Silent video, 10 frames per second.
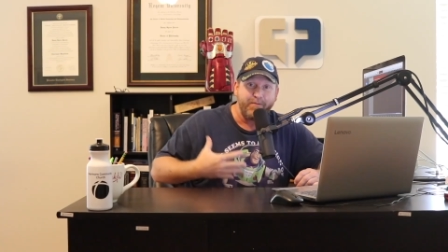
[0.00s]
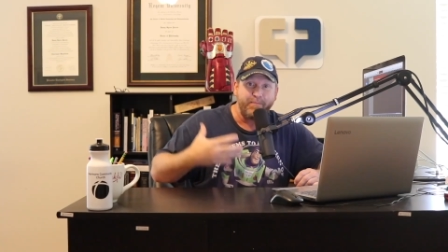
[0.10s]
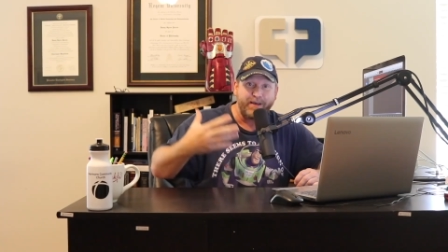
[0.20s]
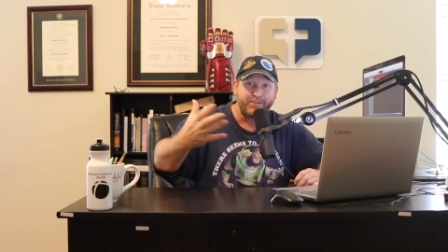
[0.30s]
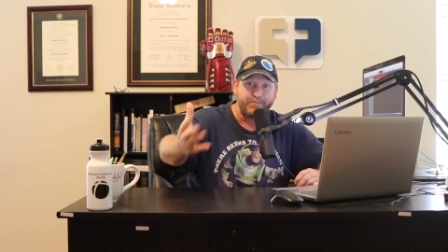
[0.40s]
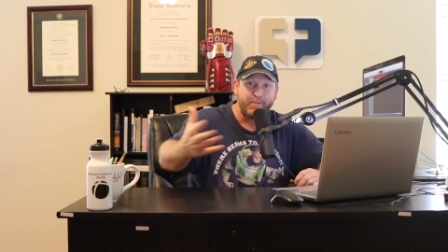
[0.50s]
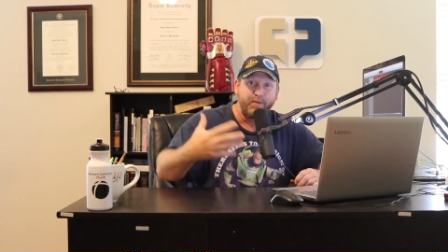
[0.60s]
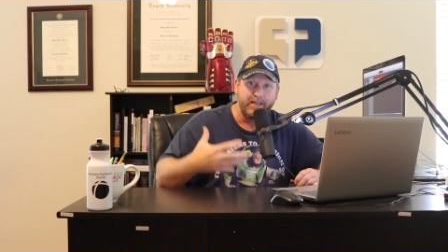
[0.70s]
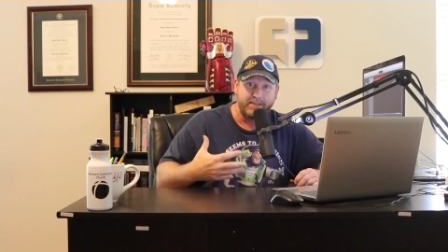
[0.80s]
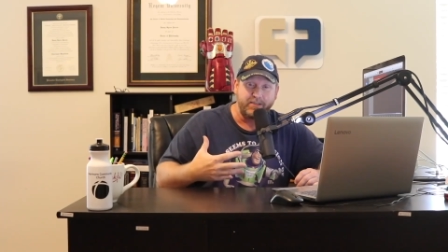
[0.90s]
i, I am a pastor
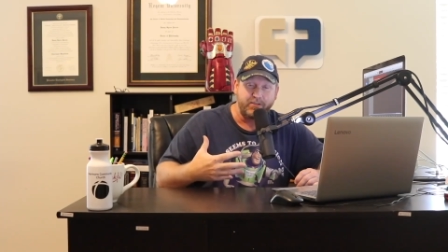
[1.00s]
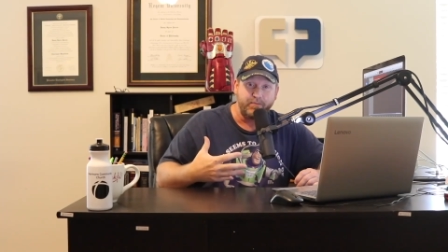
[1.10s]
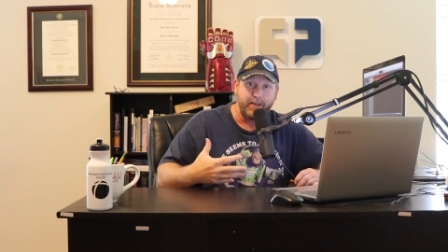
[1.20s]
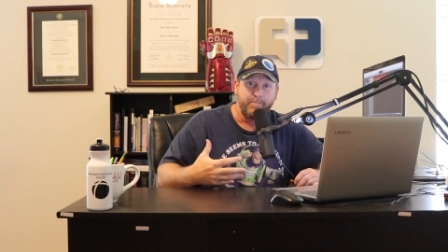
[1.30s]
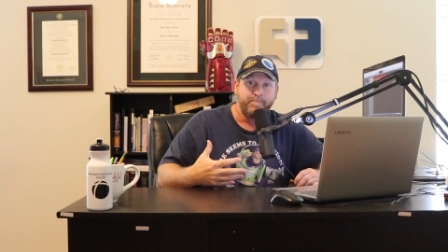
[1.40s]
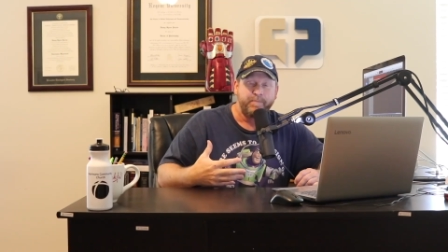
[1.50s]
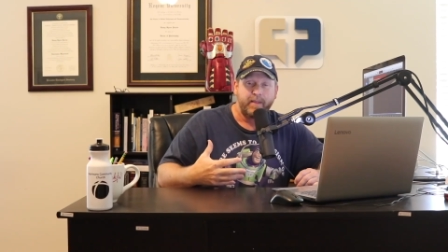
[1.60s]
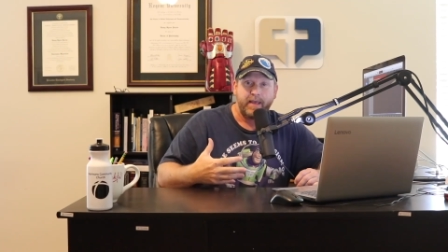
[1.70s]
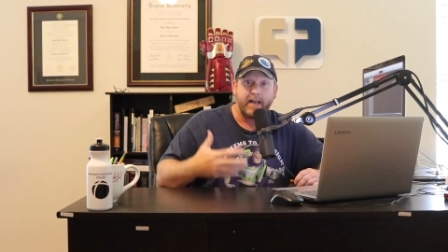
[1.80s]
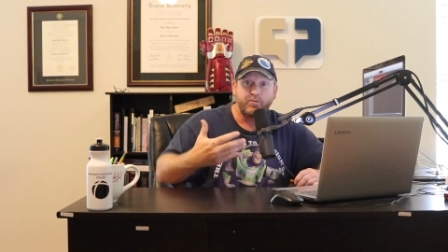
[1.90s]
people listen to me
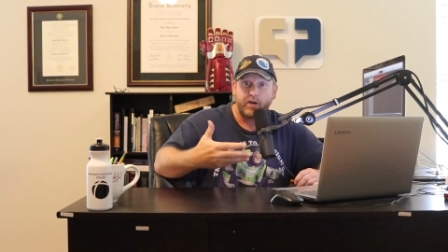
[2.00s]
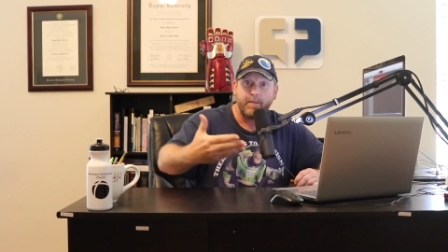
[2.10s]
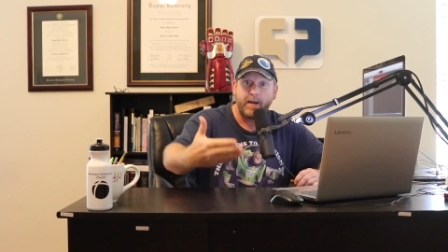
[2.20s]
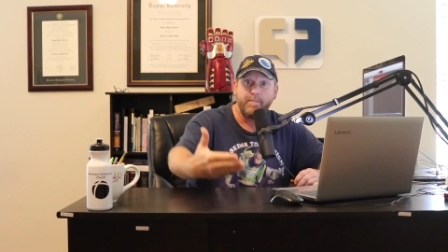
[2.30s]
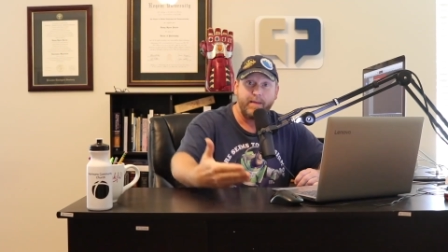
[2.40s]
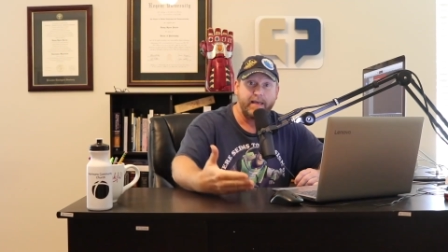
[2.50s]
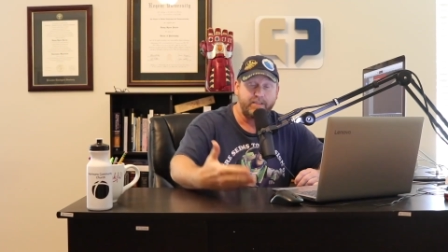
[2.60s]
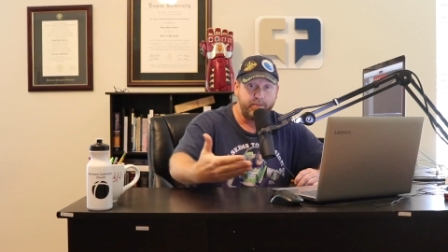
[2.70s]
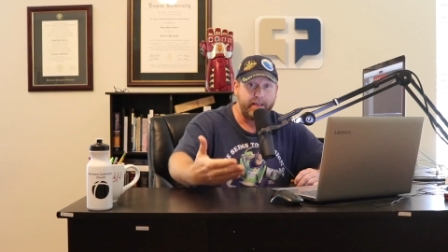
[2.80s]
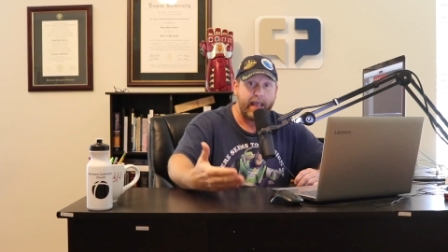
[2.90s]
and i try my
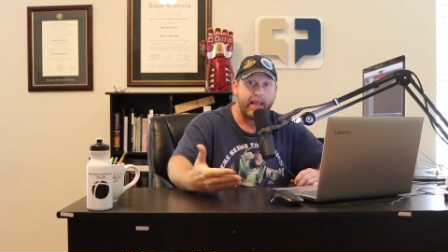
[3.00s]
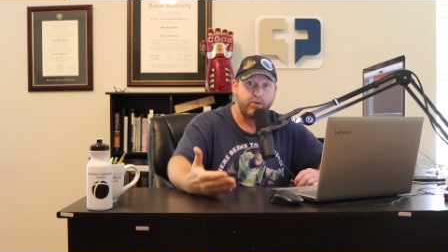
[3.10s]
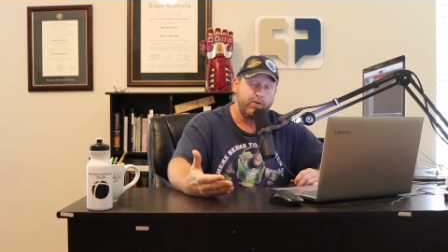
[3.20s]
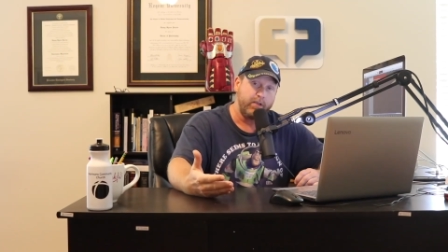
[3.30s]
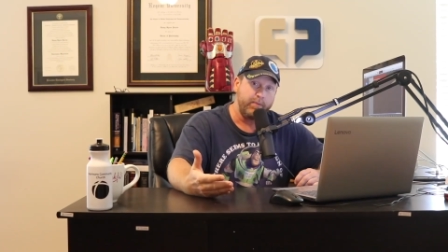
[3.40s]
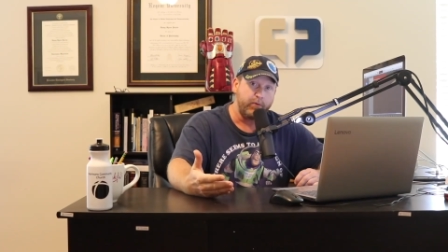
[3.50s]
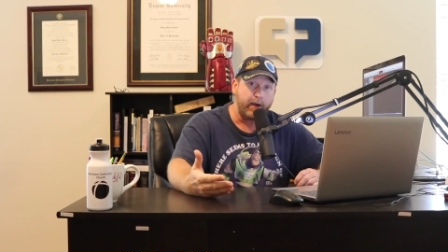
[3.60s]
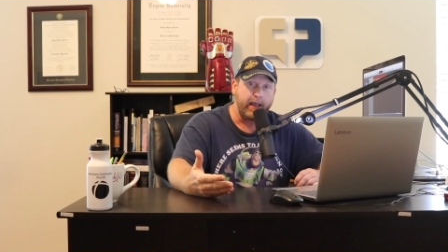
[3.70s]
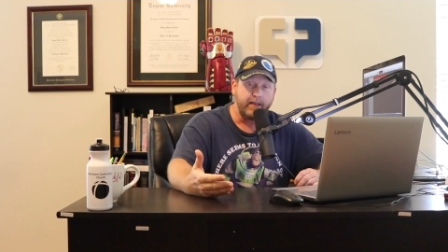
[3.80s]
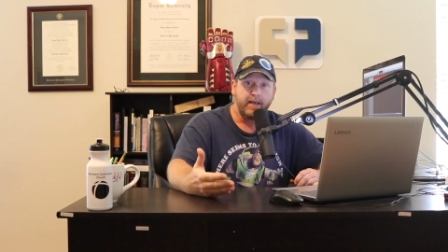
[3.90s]
best to be accurate and to be
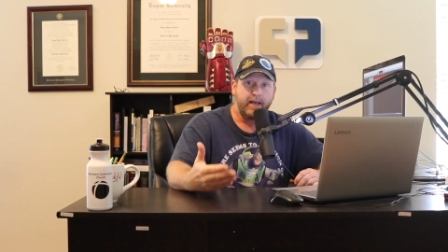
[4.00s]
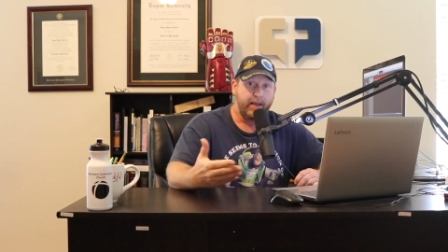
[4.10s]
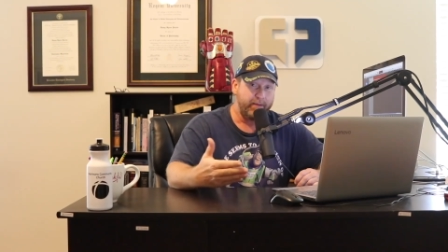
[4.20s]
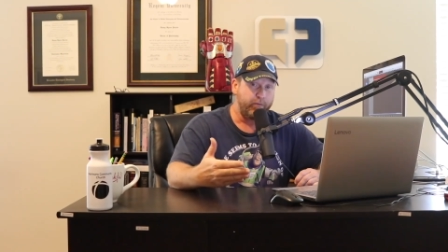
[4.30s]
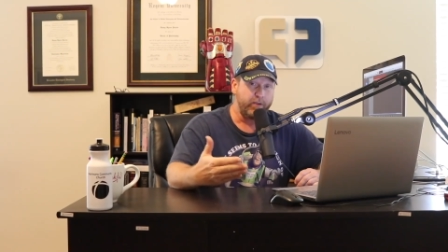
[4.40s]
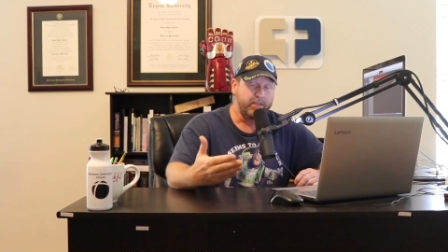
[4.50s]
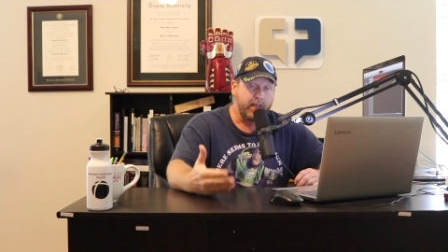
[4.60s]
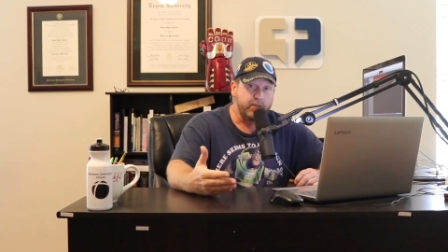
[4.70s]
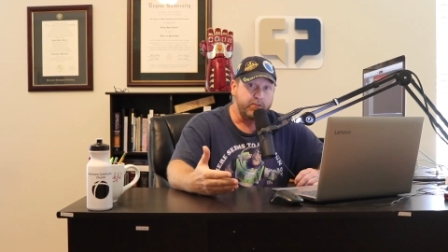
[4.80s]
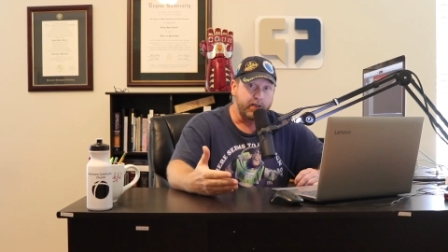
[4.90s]
right i'm never
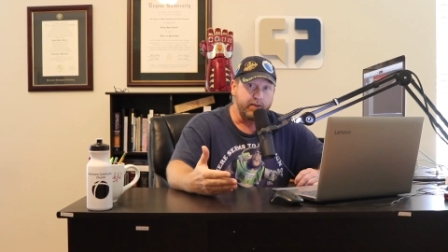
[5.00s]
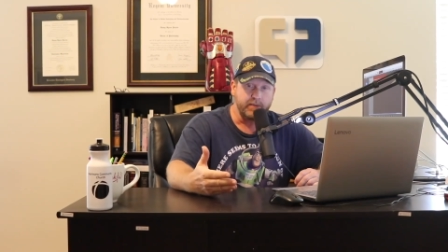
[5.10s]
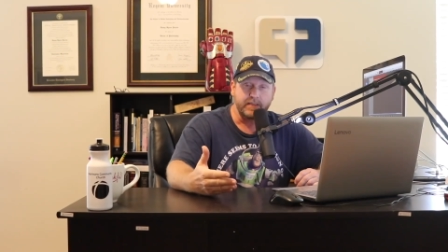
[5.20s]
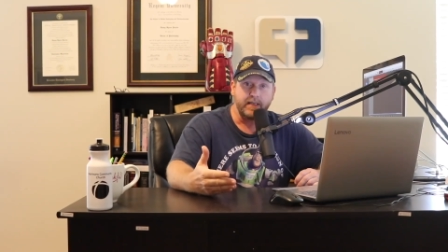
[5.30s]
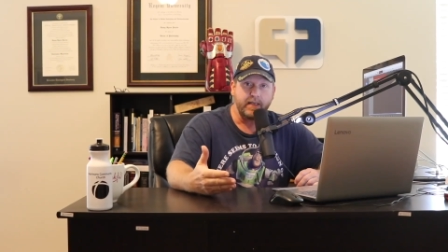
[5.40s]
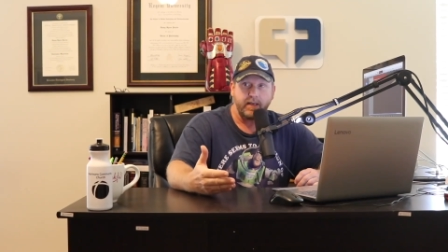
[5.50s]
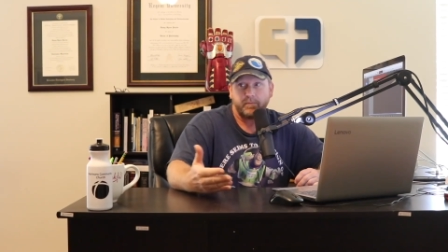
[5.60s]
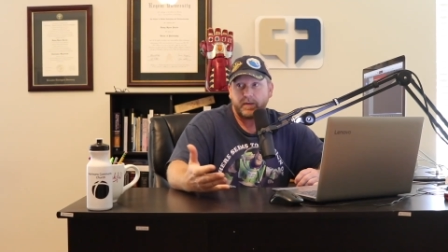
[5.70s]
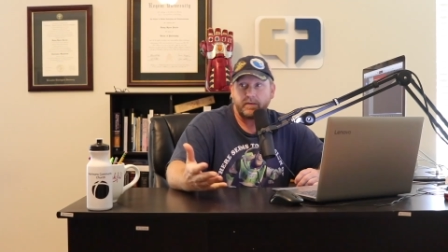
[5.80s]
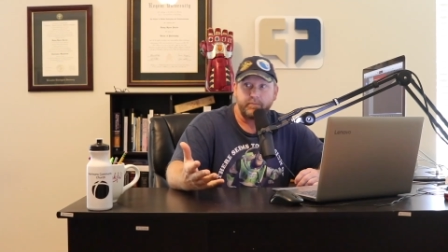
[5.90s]
intentionally
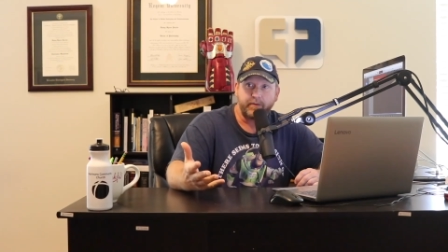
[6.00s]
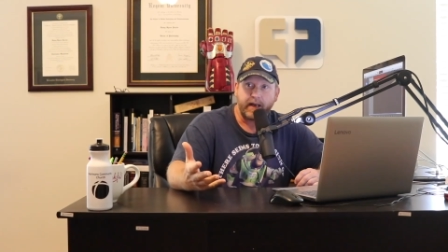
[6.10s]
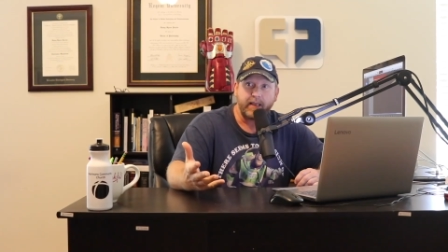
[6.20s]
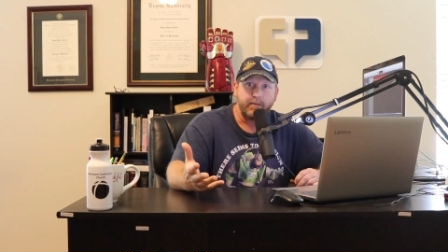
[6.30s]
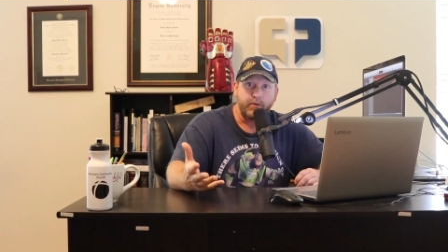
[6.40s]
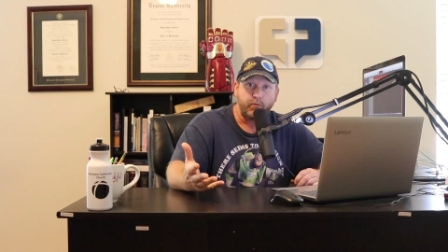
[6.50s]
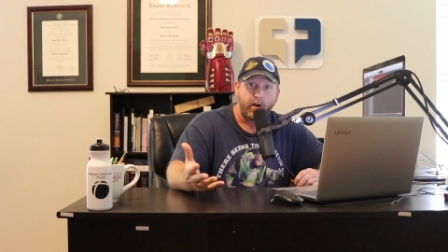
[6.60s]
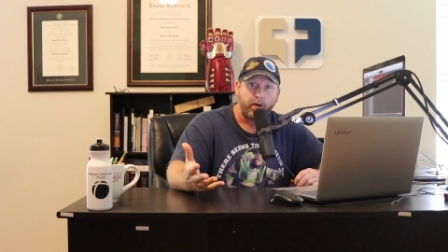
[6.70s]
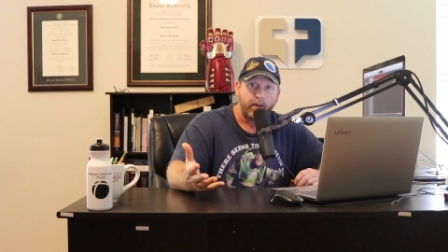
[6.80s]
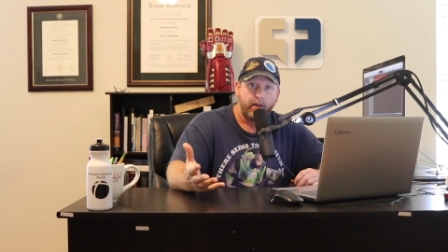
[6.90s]
misleading but but i can be
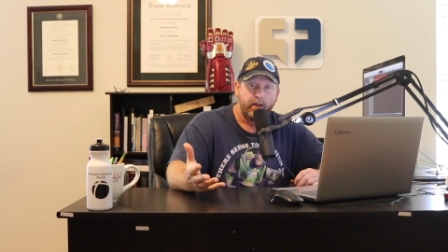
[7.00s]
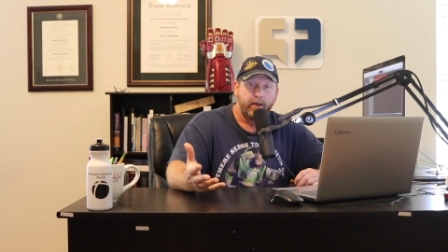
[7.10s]
wrong